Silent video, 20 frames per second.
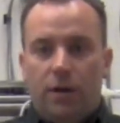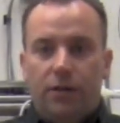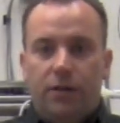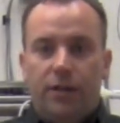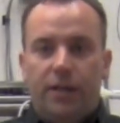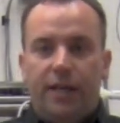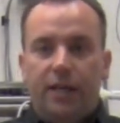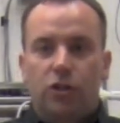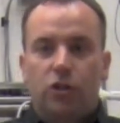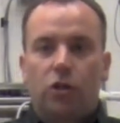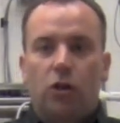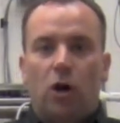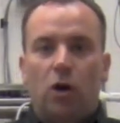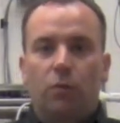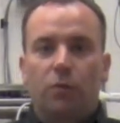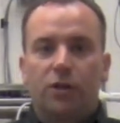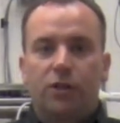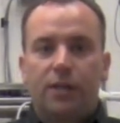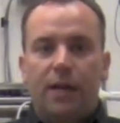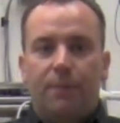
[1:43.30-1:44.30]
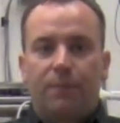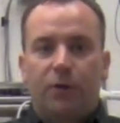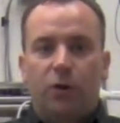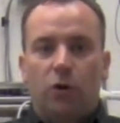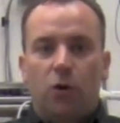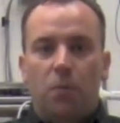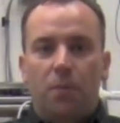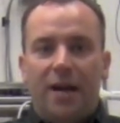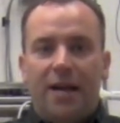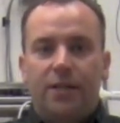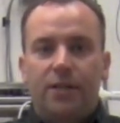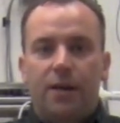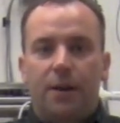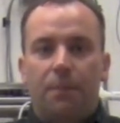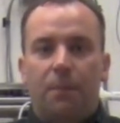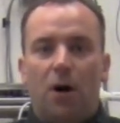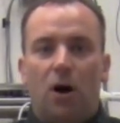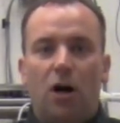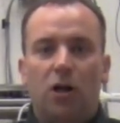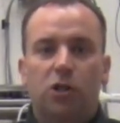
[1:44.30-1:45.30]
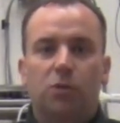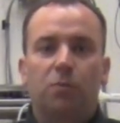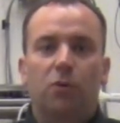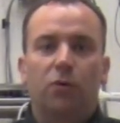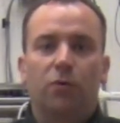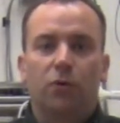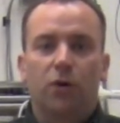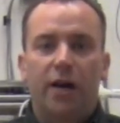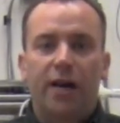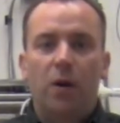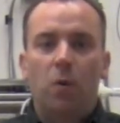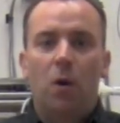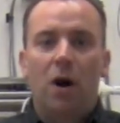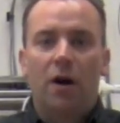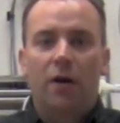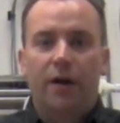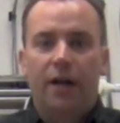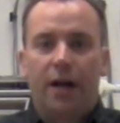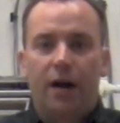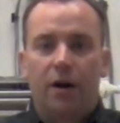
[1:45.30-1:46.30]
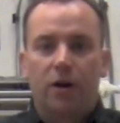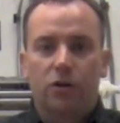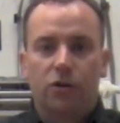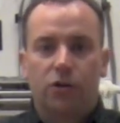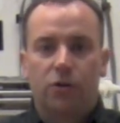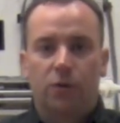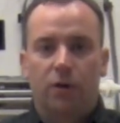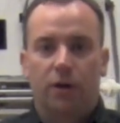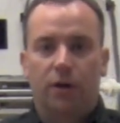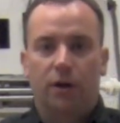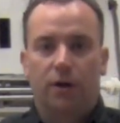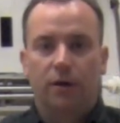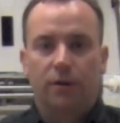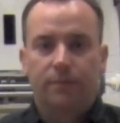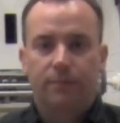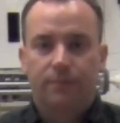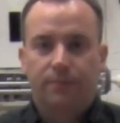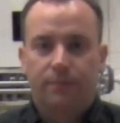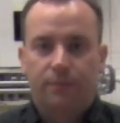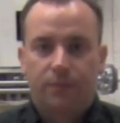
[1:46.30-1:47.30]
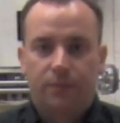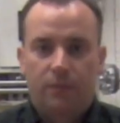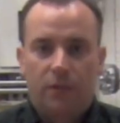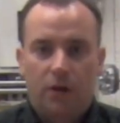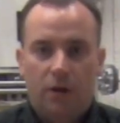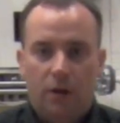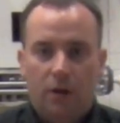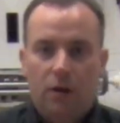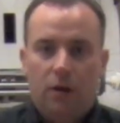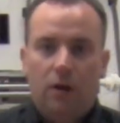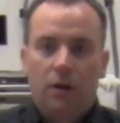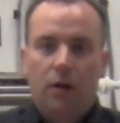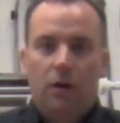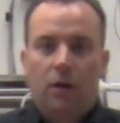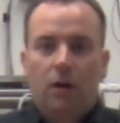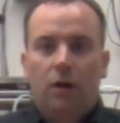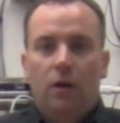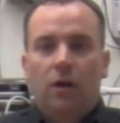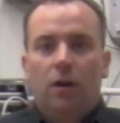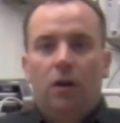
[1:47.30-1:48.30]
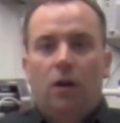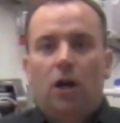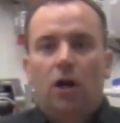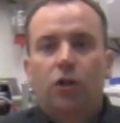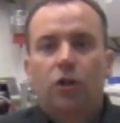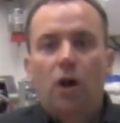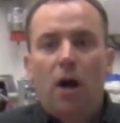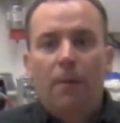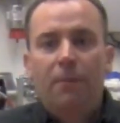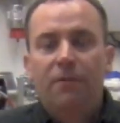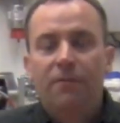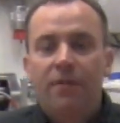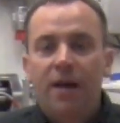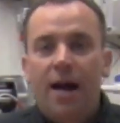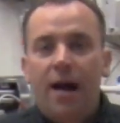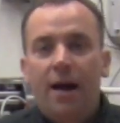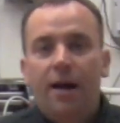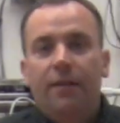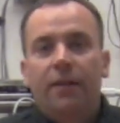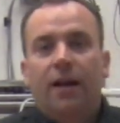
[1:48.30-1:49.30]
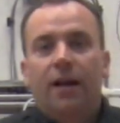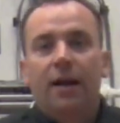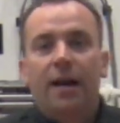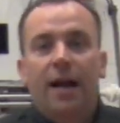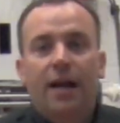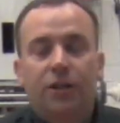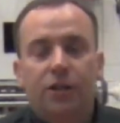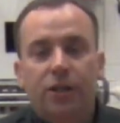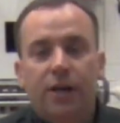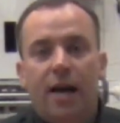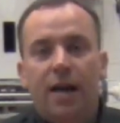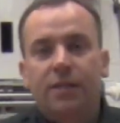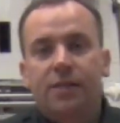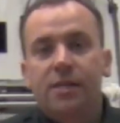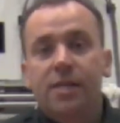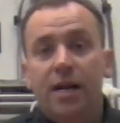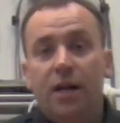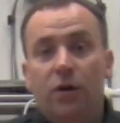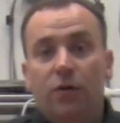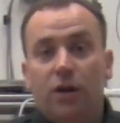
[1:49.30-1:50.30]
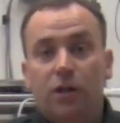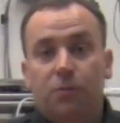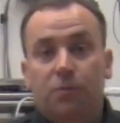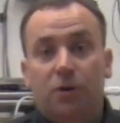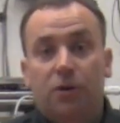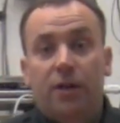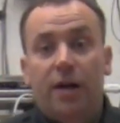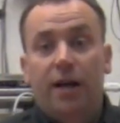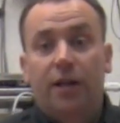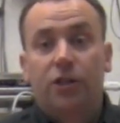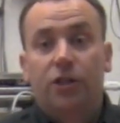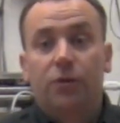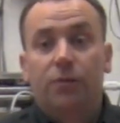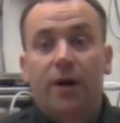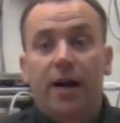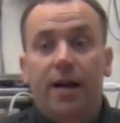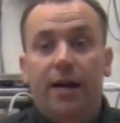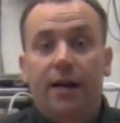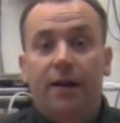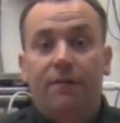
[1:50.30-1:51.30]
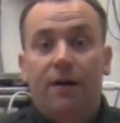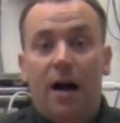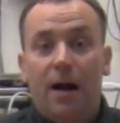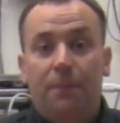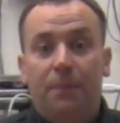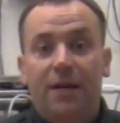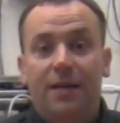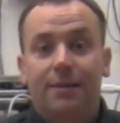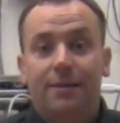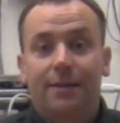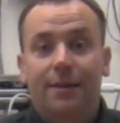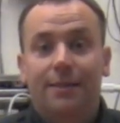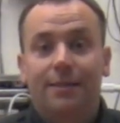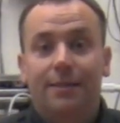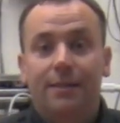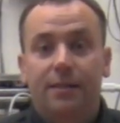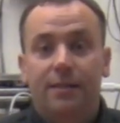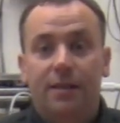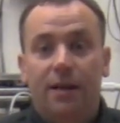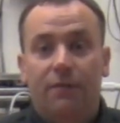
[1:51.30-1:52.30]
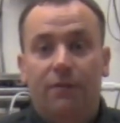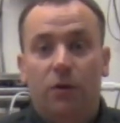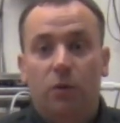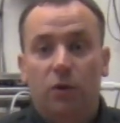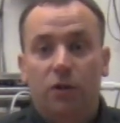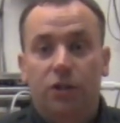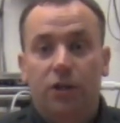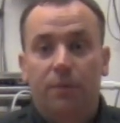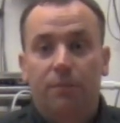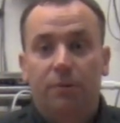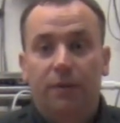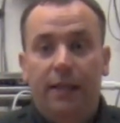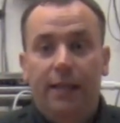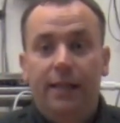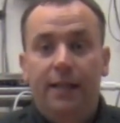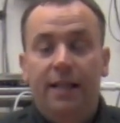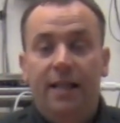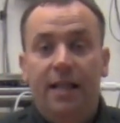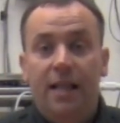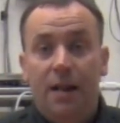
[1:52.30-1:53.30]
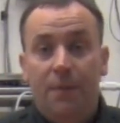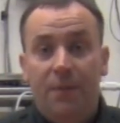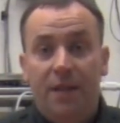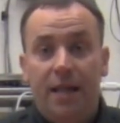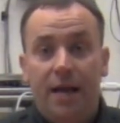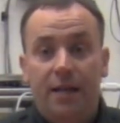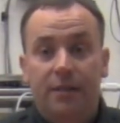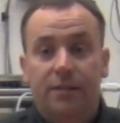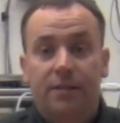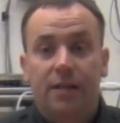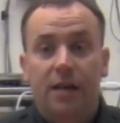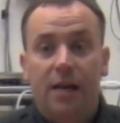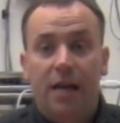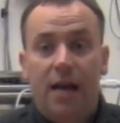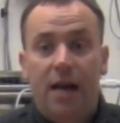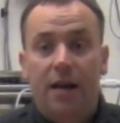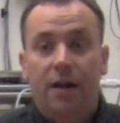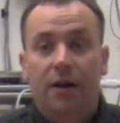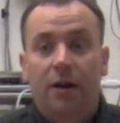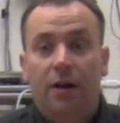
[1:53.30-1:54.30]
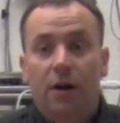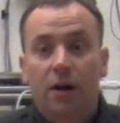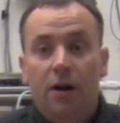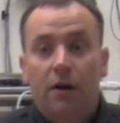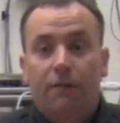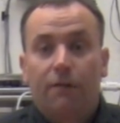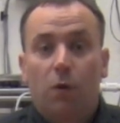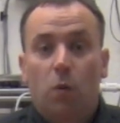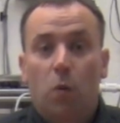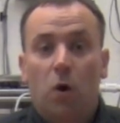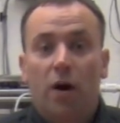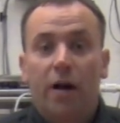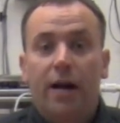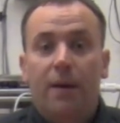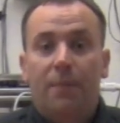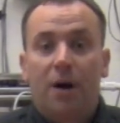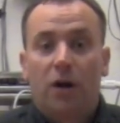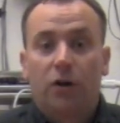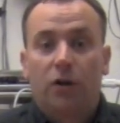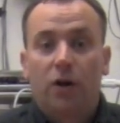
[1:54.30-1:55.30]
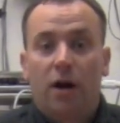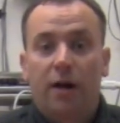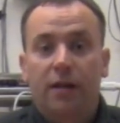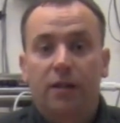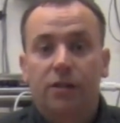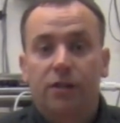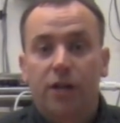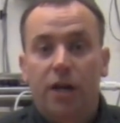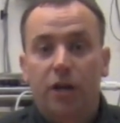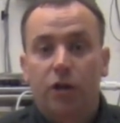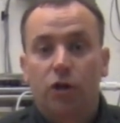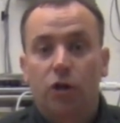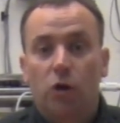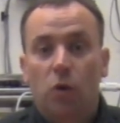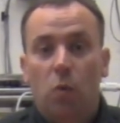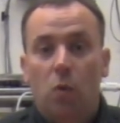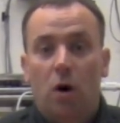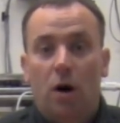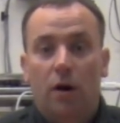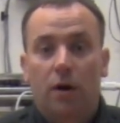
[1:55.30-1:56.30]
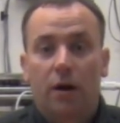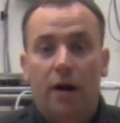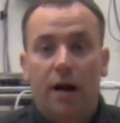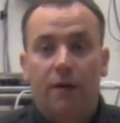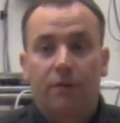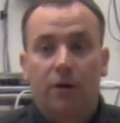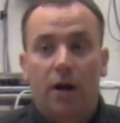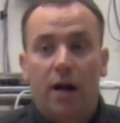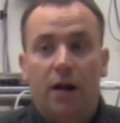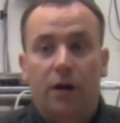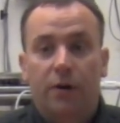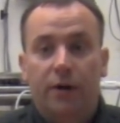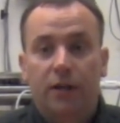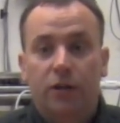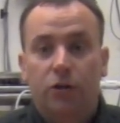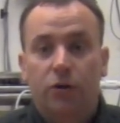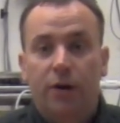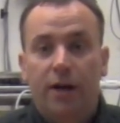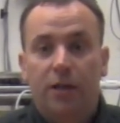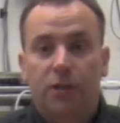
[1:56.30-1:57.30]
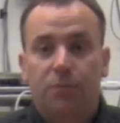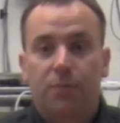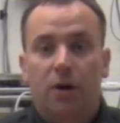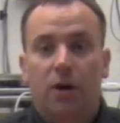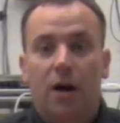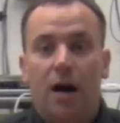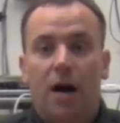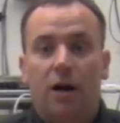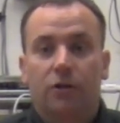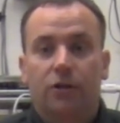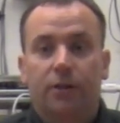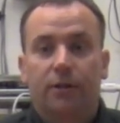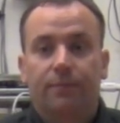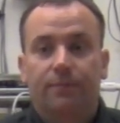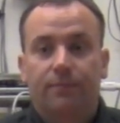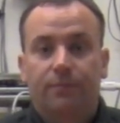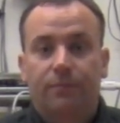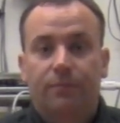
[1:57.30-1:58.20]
to the installed receptacle makes it impossible for any wiring errors to occur. On top of that, the connection has an ingress protection rating of I P sixty-seven, which completely eliminates the need for worry about condensation or water ever entering the transmitter housing.